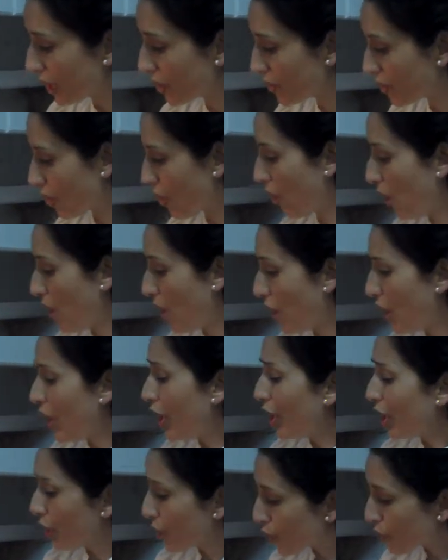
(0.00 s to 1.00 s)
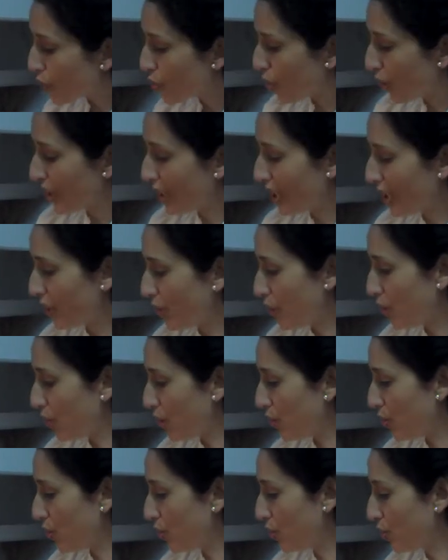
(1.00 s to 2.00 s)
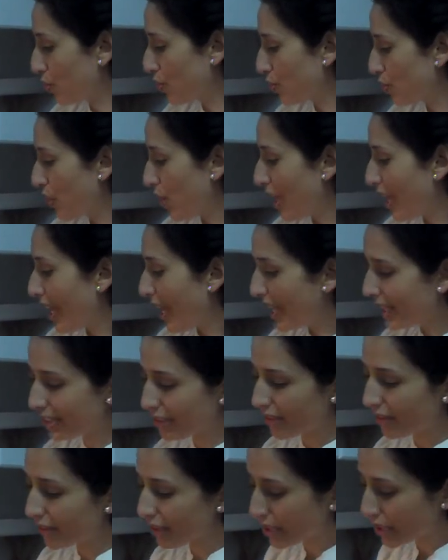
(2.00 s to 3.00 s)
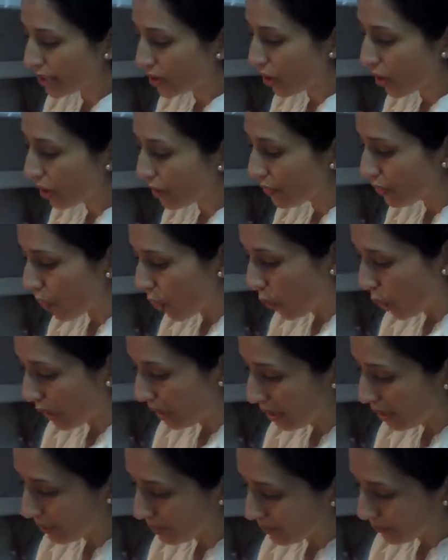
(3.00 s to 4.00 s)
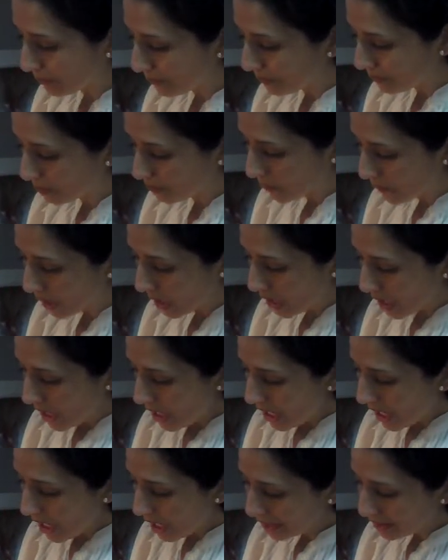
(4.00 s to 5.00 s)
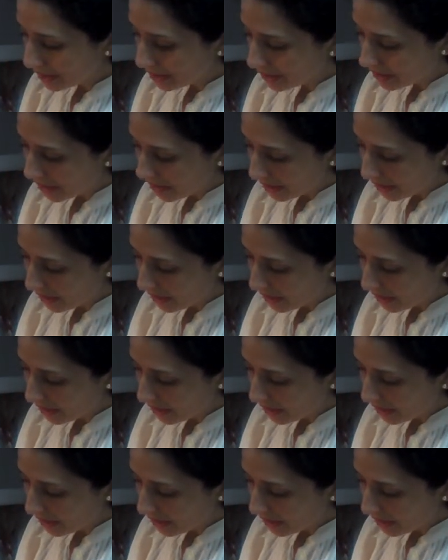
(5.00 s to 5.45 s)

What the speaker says: So usually you would use extra virgin olive oil, and